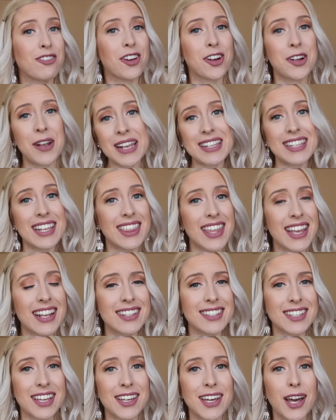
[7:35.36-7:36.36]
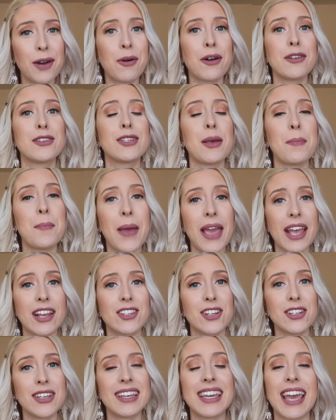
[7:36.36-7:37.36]
crazy things can go on, so make
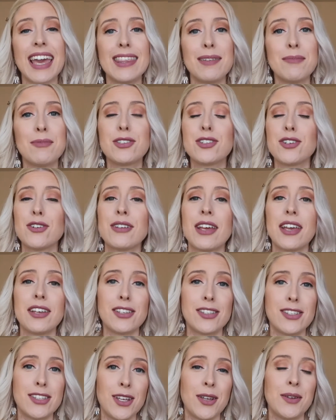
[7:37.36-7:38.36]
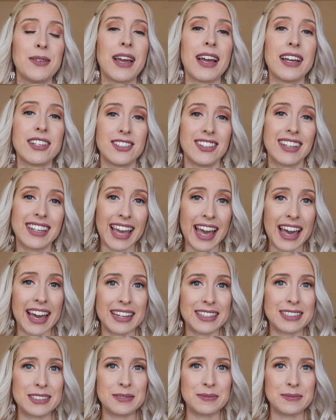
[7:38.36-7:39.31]
sure you get them done as soon as you can.